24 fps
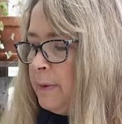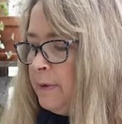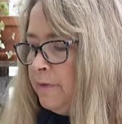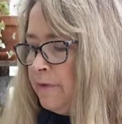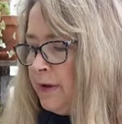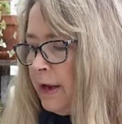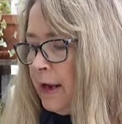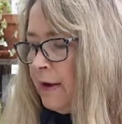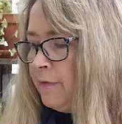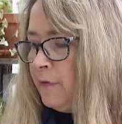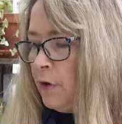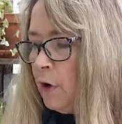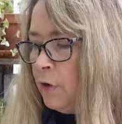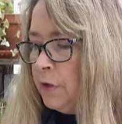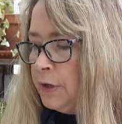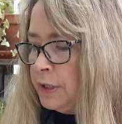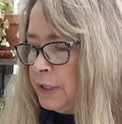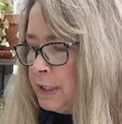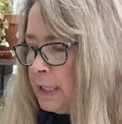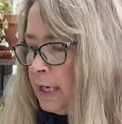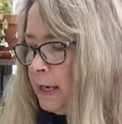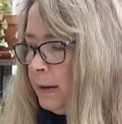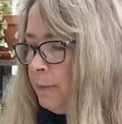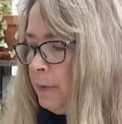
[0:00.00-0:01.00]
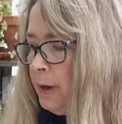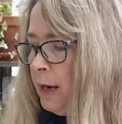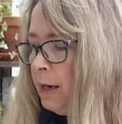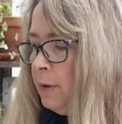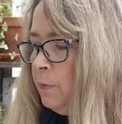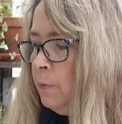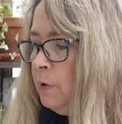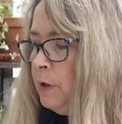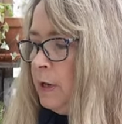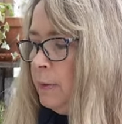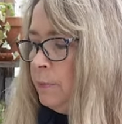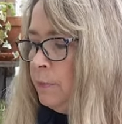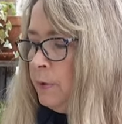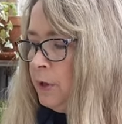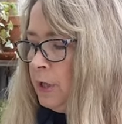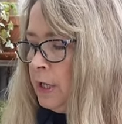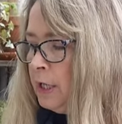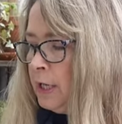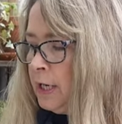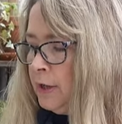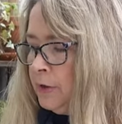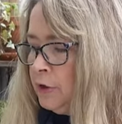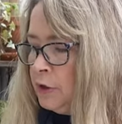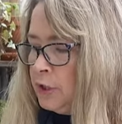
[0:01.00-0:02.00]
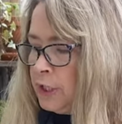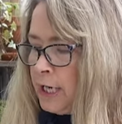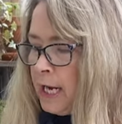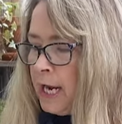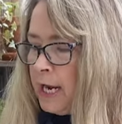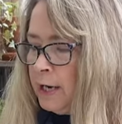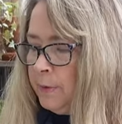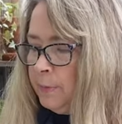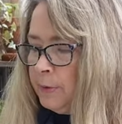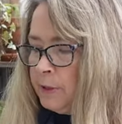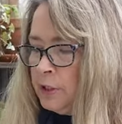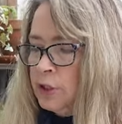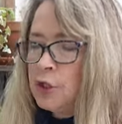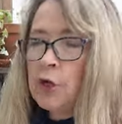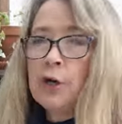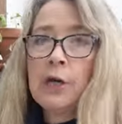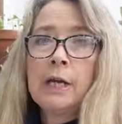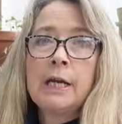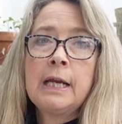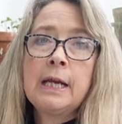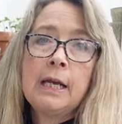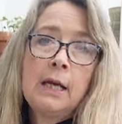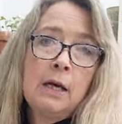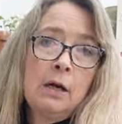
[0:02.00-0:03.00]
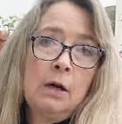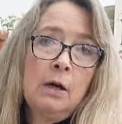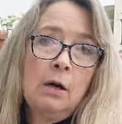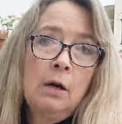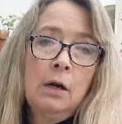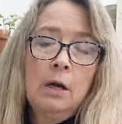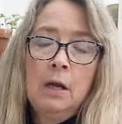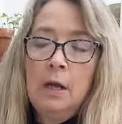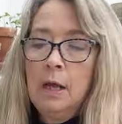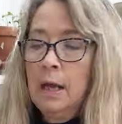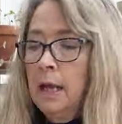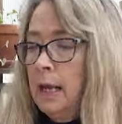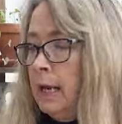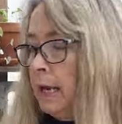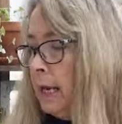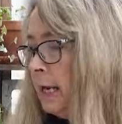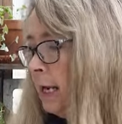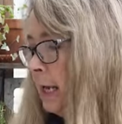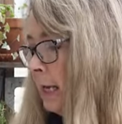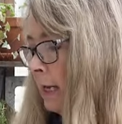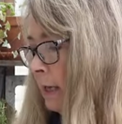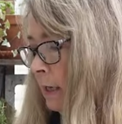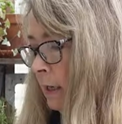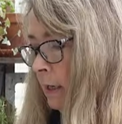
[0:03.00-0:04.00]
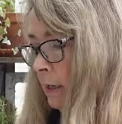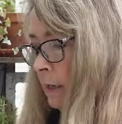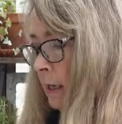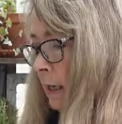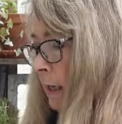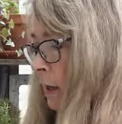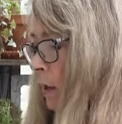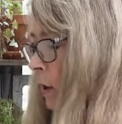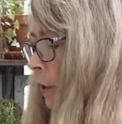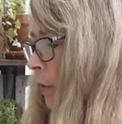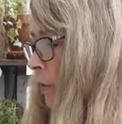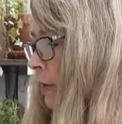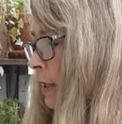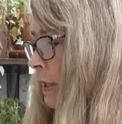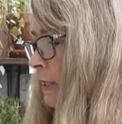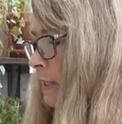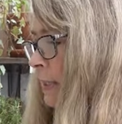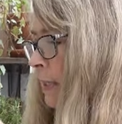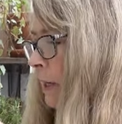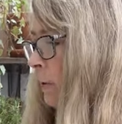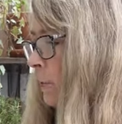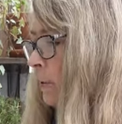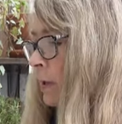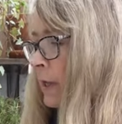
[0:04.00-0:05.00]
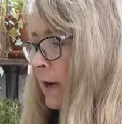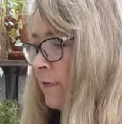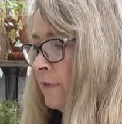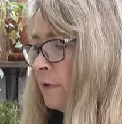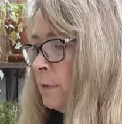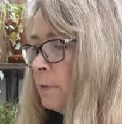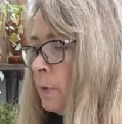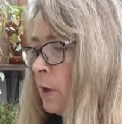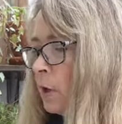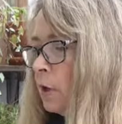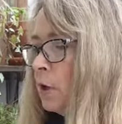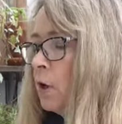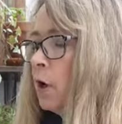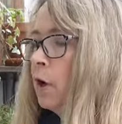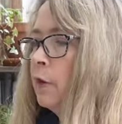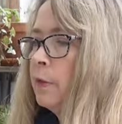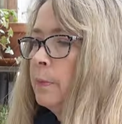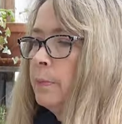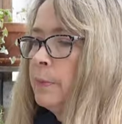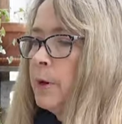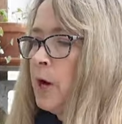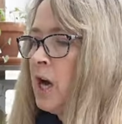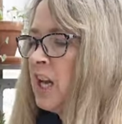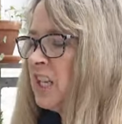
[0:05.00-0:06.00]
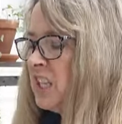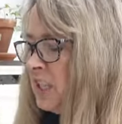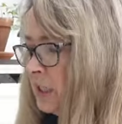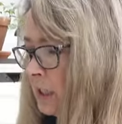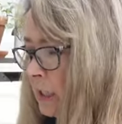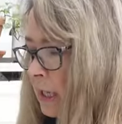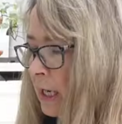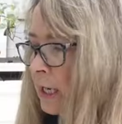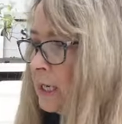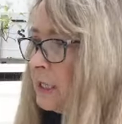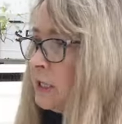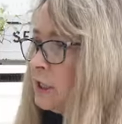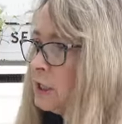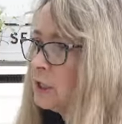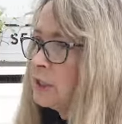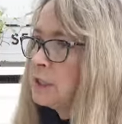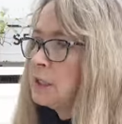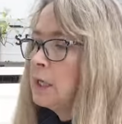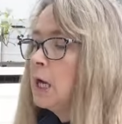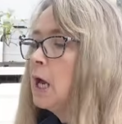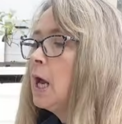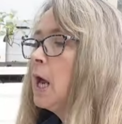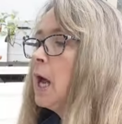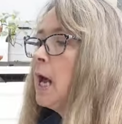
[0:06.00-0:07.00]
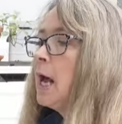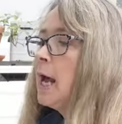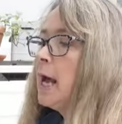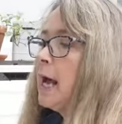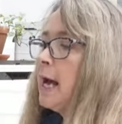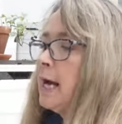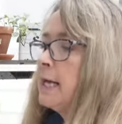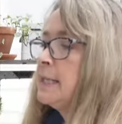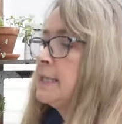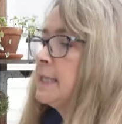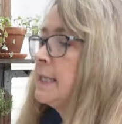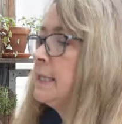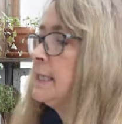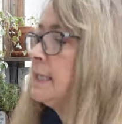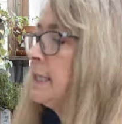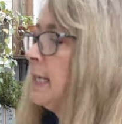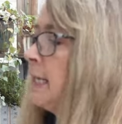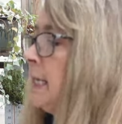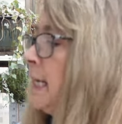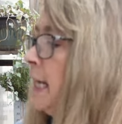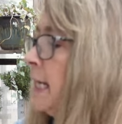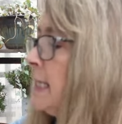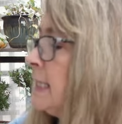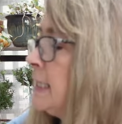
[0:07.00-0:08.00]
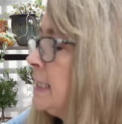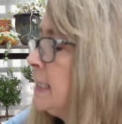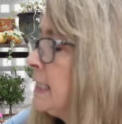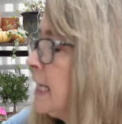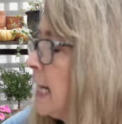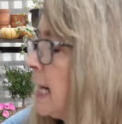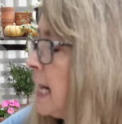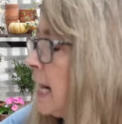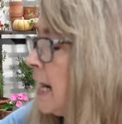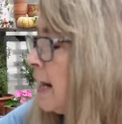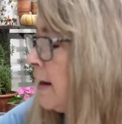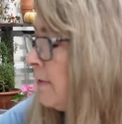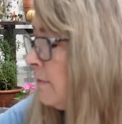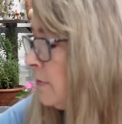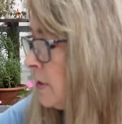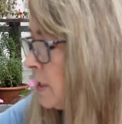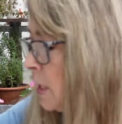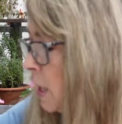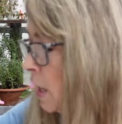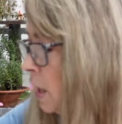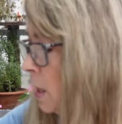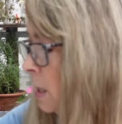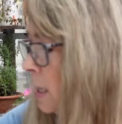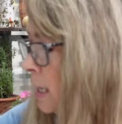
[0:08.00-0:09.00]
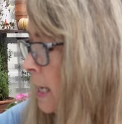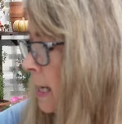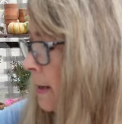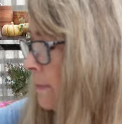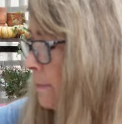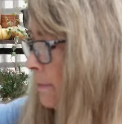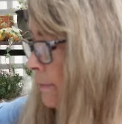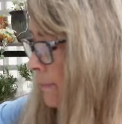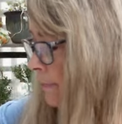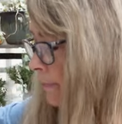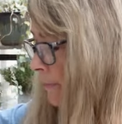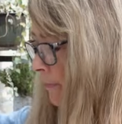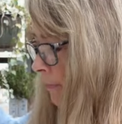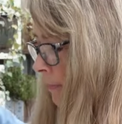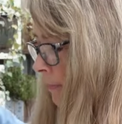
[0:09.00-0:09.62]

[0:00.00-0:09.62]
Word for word: If I have all the same, I would put another tag, but starting here and then all these. Then I wouldn't have to mark all the pots and just, as I said, save time.